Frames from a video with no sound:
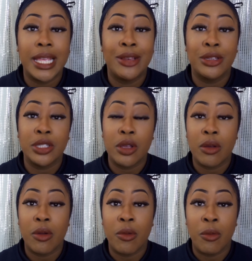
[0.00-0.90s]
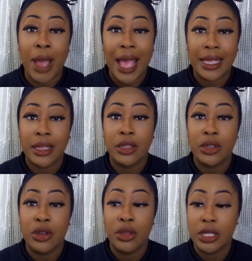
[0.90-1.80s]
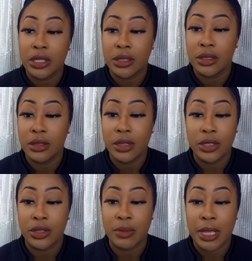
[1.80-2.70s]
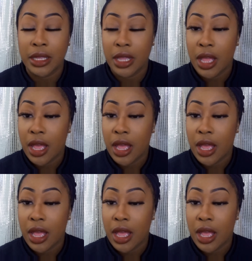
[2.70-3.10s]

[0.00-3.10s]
It looks whack, no disrespect.